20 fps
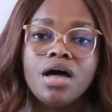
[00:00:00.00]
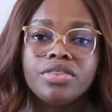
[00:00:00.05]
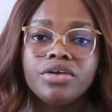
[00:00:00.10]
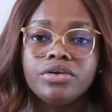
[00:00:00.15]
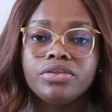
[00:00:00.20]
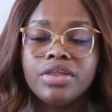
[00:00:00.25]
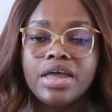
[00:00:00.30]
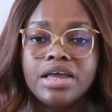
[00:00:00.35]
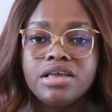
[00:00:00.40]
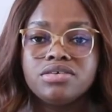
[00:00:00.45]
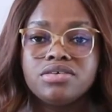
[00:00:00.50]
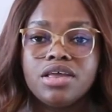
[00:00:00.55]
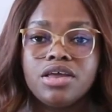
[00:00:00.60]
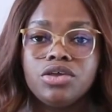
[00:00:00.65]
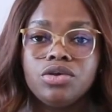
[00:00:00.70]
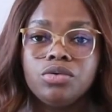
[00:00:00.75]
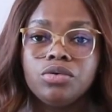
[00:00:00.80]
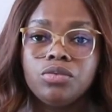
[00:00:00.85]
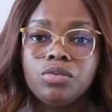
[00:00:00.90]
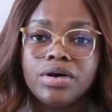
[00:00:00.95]
other things
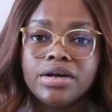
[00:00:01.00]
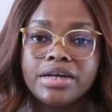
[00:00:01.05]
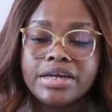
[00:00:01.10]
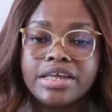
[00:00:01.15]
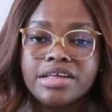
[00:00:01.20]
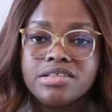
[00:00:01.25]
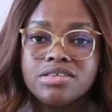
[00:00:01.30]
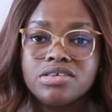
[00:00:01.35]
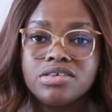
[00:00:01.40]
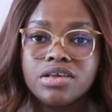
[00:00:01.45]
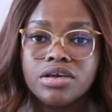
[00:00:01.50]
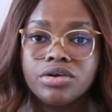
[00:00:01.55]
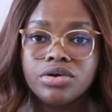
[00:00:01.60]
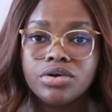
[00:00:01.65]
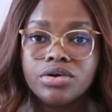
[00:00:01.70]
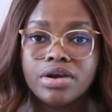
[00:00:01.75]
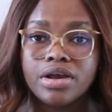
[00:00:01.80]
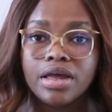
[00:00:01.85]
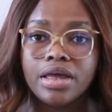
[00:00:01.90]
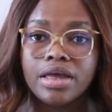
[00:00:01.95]
that you would want to
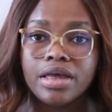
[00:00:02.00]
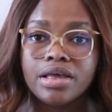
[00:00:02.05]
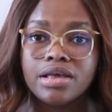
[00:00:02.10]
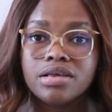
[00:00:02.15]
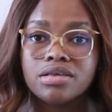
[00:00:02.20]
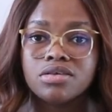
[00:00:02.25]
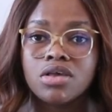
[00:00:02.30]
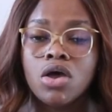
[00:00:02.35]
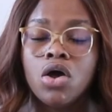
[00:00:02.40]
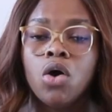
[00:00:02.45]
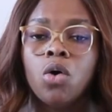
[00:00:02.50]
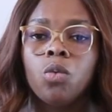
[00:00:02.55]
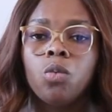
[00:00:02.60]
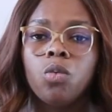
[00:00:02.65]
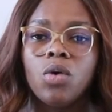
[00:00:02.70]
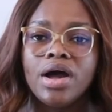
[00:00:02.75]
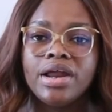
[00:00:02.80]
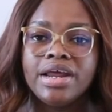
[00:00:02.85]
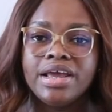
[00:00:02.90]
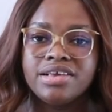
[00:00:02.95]
consider is
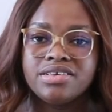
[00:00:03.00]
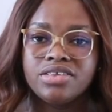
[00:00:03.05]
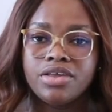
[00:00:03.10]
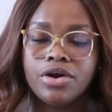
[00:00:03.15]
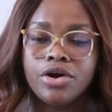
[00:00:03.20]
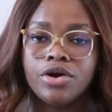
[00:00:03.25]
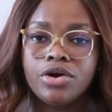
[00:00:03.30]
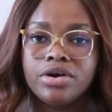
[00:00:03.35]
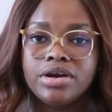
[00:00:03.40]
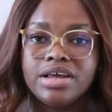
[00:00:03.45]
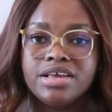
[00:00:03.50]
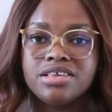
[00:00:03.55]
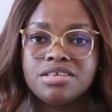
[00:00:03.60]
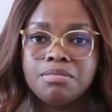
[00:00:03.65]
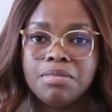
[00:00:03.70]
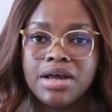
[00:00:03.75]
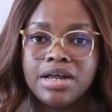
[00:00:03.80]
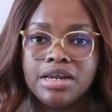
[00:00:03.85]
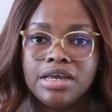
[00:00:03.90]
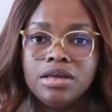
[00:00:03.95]
what is the earnest
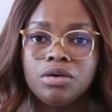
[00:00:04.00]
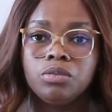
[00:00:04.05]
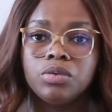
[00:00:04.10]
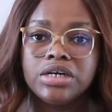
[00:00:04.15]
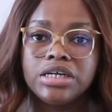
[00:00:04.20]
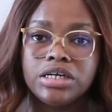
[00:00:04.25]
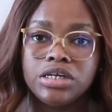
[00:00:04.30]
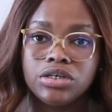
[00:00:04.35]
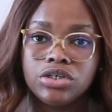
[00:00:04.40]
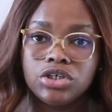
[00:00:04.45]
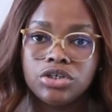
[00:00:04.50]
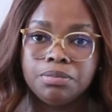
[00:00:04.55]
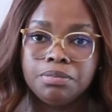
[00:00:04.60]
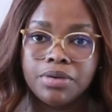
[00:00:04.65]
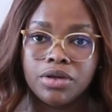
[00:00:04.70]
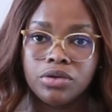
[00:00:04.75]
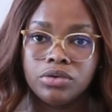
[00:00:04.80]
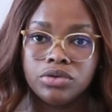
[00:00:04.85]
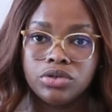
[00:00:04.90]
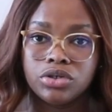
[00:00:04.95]
money with each
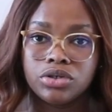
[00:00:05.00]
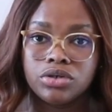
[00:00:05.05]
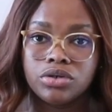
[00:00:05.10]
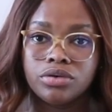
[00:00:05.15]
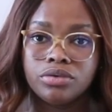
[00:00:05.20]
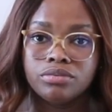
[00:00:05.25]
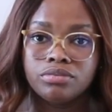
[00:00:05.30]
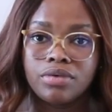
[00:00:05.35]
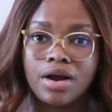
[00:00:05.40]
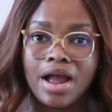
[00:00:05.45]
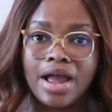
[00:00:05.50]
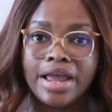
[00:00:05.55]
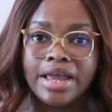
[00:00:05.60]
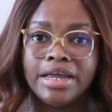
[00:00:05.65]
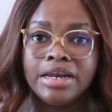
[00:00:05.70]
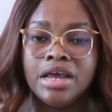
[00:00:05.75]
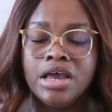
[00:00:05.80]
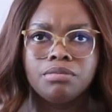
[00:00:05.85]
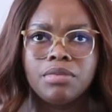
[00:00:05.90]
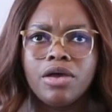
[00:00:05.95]
builder,
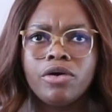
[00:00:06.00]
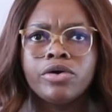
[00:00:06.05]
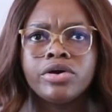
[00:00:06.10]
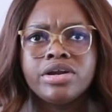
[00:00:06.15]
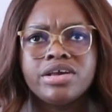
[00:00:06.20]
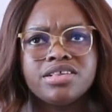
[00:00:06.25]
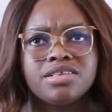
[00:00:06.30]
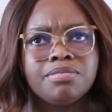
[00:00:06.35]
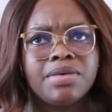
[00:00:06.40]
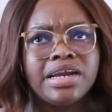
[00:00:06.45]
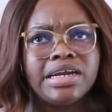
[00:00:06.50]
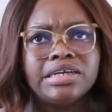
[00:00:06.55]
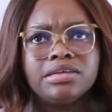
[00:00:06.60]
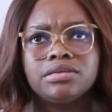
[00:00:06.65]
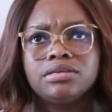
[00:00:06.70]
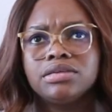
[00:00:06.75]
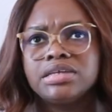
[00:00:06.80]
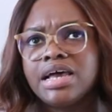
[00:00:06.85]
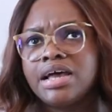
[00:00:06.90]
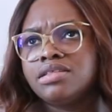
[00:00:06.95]
right? Earnest money
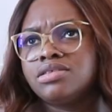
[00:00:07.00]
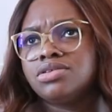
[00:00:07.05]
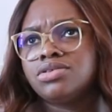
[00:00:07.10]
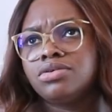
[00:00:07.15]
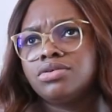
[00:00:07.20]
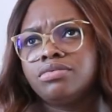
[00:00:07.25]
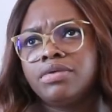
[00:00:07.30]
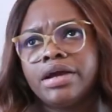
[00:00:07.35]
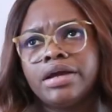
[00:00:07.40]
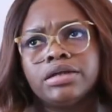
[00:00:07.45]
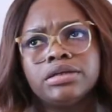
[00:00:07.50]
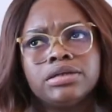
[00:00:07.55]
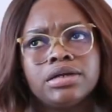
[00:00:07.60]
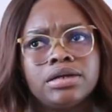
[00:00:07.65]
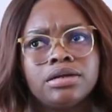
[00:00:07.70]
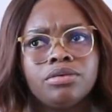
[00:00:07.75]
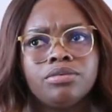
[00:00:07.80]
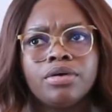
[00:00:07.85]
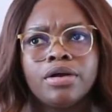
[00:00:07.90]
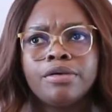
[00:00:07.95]
tends to range
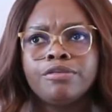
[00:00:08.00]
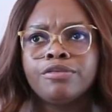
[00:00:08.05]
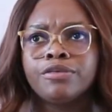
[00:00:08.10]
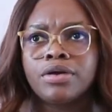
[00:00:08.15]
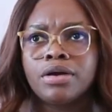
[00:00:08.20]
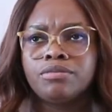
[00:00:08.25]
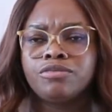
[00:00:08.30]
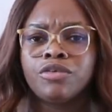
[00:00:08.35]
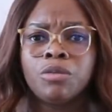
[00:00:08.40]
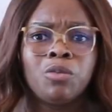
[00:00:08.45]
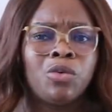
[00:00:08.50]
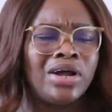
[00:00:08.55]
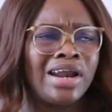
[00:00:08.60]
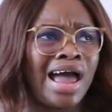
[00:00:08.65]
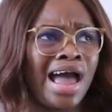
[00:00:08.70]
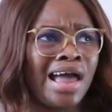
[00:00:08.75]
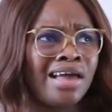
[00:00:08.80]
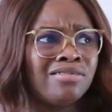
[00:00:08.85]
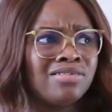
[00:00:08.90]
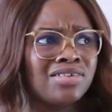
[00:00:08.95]
anywhere from what
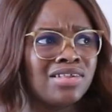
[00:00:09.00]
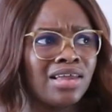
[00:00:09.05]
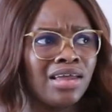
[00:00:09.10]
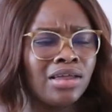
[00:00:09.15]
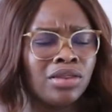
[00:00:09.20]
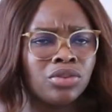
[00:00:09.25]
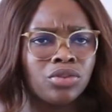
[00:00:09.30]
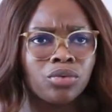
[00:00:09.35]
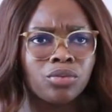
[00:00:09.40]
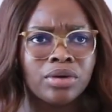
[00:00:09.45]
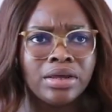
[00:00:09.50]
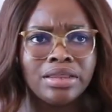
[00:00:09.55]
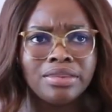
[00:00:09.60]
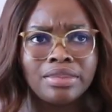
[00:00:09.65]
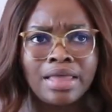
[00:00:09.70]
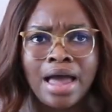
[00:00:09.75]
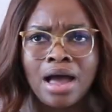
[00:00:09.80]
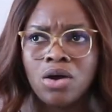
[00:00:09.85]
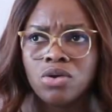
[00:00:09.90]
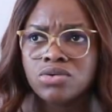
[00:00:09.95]
I've seen,
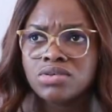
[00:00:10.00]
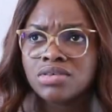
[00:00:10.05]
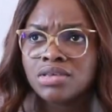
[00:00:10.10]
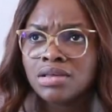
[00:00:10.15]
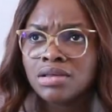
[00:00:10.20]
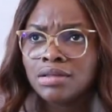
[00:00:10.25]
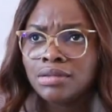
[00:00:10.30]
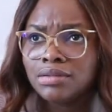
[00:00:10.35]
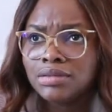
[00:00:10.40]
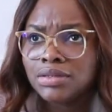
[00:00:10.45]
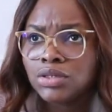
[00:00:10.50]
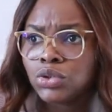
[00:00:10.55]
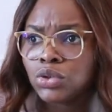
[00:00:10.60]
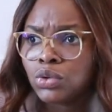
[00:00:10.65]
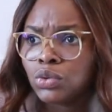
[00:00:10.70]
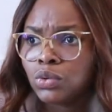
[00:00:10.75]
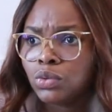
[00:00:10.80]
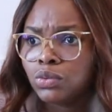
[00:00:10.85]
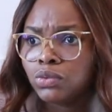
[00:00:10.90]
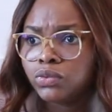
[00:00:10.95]
$3,000
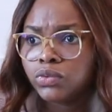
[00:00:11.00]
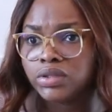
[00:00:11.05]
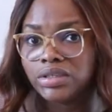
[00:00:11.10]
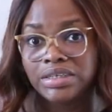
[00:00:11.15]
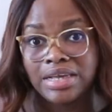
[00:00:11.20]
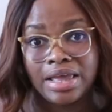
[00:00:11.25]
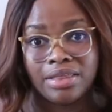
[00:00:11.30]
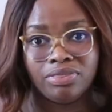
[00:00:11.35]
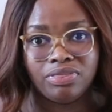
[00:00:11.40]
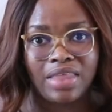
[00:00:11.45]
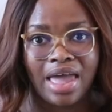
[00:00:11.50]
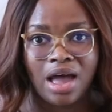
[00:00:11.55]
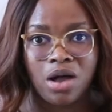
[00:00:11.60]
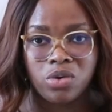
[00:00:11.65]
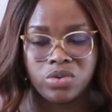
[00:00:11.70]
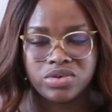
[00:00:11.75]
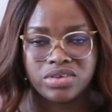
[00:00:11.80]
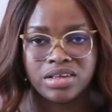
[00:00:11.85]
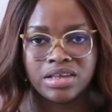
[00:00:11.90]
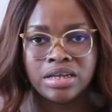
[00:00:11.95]
to
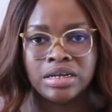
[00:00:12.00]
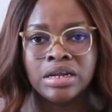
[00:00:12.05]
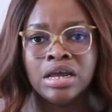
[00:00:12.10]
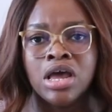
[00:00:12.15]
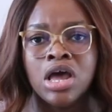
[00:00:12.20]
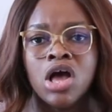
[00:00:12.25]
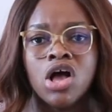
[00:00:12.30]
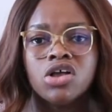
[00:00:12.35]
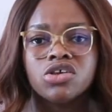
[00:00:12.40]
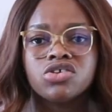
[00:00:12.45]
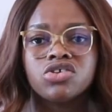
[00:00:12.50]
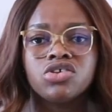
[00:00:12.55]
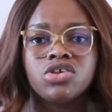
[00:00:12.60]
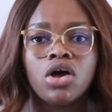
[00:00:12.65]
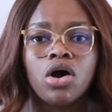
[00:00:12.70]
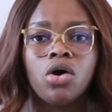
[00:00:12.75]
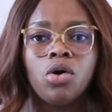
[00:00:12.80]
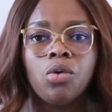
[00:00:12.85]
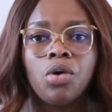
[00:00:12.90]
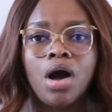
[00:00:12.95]
$10,000.
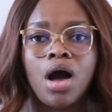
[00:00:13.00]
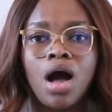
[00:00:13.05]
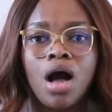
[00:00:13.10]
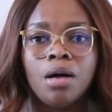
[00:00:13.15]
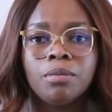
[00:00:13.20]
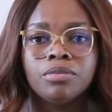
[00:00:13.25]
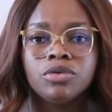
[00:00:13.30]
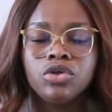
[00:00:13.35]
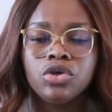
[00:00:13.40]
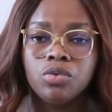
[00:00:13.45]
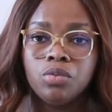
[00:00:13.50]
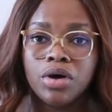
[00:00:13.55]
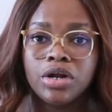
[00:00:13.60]
So you